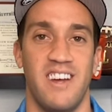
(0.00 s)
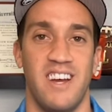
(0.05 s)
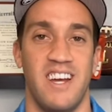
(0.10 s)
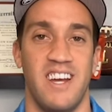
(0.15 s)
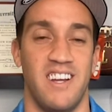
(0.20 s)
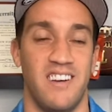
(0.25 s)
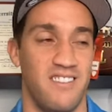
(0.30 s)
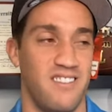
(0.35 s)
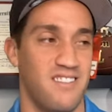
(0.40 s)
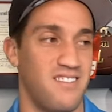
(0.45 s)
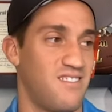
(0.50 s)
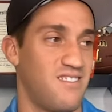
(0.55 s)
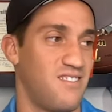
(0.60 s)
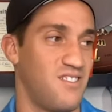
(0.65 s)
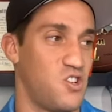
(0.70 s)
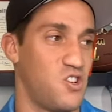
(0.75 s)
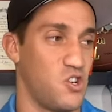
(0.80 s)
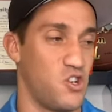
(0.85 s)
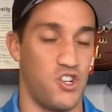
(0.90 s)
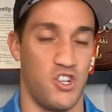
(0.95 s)
And
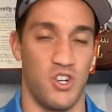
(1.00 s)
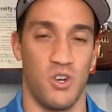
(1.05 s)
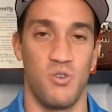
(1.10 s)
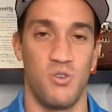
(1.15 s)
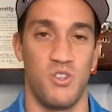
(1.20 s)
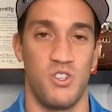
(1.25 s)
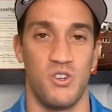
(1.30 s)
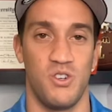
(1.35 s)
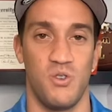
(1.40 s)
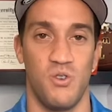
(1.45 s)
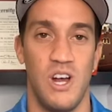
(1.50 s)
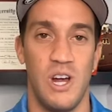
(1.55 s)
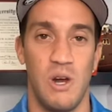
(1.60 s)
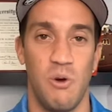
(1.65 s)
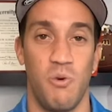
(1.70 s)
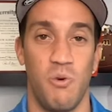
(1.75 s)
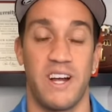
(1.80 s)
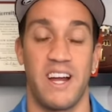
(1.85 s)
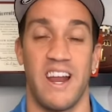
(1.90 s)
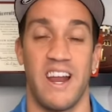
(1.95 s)
just shows you
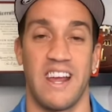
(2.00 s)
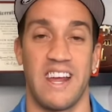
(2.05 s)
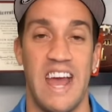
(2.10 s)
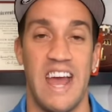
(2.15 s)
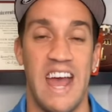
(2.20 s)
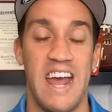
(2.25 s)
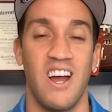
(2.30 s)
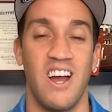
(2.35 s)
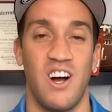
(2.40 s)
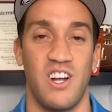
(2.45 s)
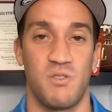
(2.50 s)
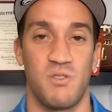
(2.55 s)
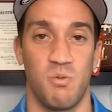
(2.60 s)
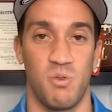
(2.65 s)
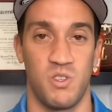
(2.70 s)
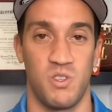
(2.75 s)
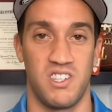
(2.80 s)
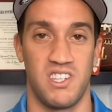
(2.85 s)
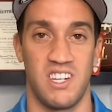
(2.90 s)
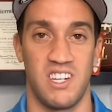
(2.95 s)
what kind of chaos
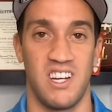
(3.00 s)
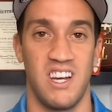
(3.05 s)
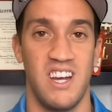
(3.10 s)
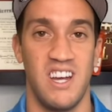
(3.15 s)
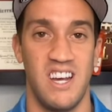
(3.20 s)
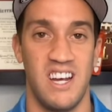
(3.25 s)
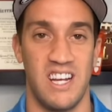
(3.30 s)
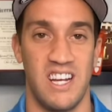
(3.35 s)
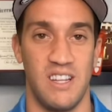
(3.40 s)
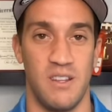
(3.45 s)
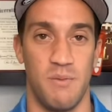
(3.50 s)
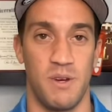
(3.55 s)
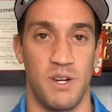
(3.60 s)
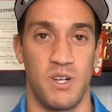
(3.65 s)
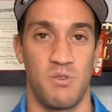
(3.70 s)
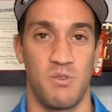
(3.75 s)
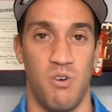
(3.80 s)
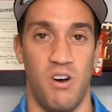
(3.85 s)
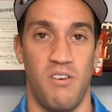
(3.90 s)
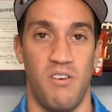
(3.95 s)
we'll see in the
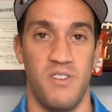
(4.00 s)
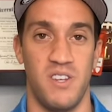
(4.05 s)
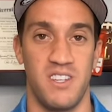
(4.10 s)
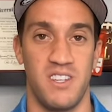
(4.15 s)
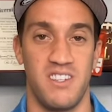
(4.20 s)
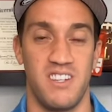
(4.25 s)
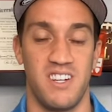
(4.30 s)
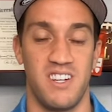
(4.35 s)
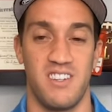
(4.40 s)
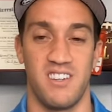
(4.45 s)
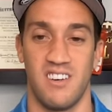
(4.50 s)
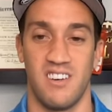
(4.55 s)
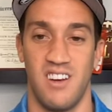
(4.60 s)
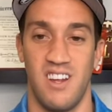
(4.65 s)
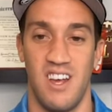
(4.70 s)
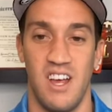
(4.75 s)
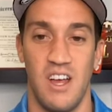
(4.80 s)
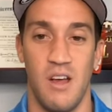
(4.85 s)
Big 12 this season.